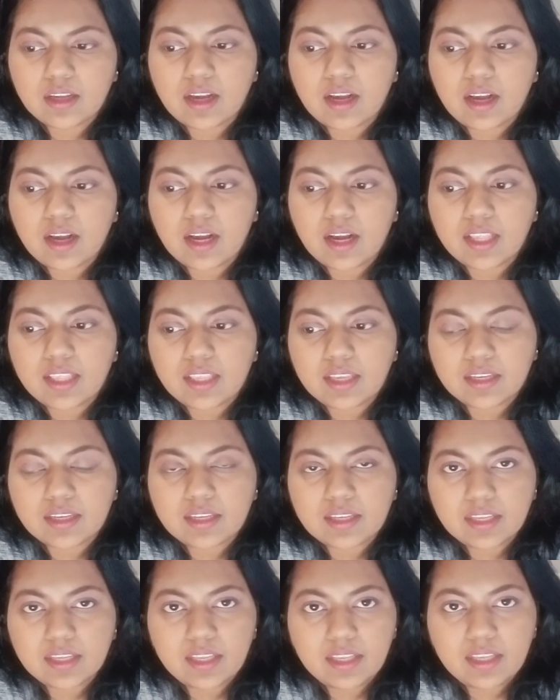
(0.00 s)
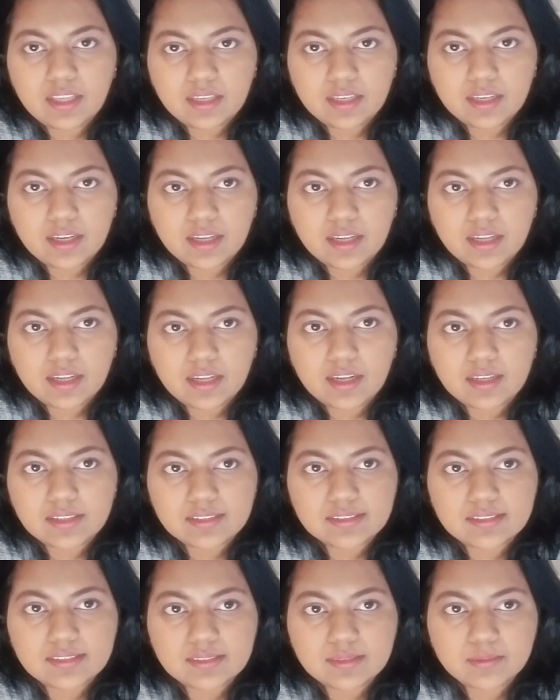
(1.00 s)
ING
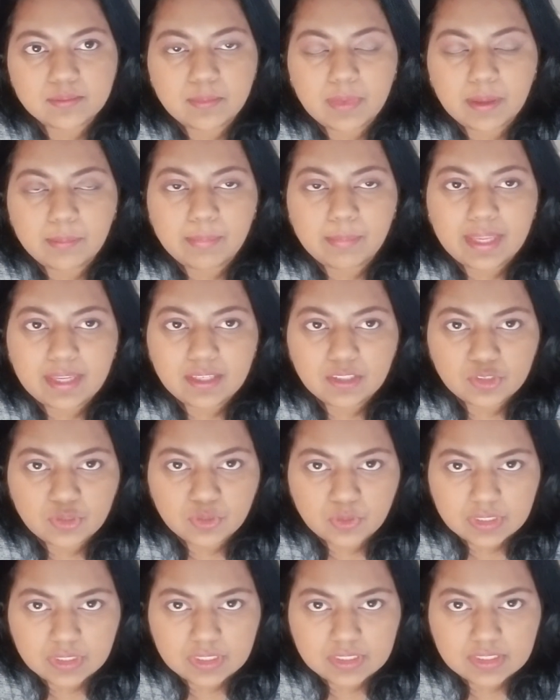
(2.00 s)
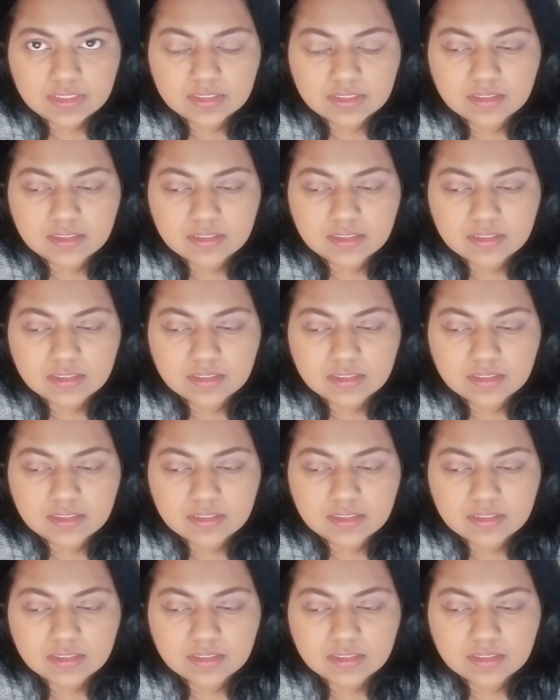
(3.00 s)
as my bank choice.